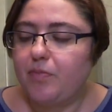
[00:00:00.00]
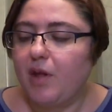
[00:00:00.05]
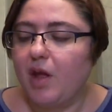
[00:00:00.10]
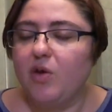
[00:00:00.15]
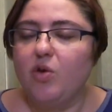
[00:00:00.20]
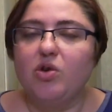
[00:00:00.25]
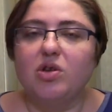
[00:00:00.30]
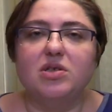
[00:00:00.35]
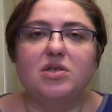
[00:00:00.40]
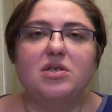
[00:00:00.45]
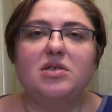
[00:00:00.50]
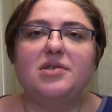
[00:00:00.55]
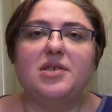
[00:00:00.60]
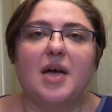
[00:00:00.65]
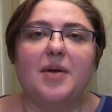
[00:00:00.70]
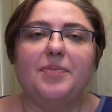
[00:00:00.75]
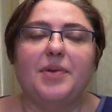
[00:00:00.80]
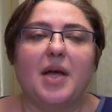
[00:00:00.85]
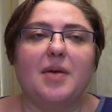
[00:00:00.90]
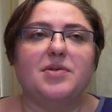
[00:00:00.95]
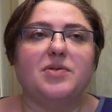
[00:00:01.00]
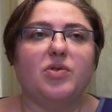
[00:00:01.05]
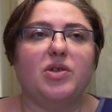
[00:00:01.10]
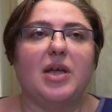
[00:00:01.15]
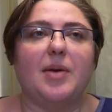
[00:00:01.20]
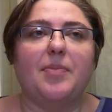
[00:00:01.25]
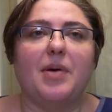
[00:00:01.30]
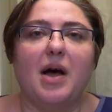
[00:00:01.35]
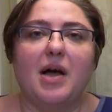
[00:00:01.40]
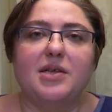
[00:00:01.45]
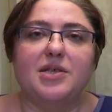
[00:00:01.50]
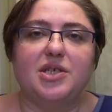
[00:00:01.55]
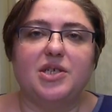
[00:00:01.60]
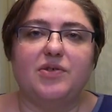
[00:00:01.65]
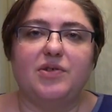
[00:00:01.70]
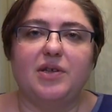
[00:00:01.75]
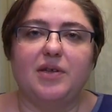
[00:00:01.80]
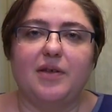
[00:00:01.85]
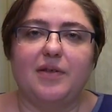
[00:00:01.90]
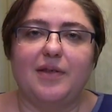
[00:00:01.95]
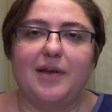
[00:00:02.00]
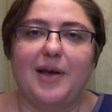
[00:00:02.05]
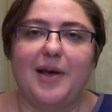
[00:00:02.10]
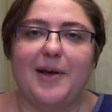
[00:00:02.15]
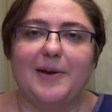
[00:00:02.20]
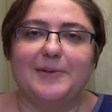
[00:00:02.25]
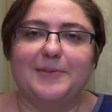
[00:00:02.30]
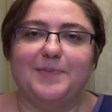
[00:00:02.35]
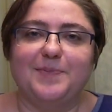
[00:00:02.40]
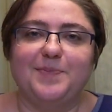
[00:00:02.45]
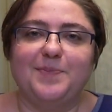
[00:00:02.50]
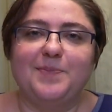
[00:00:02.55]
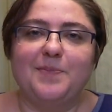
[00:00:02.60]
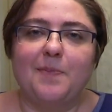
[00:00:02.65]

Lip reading: you can see sometimes when I'm answering the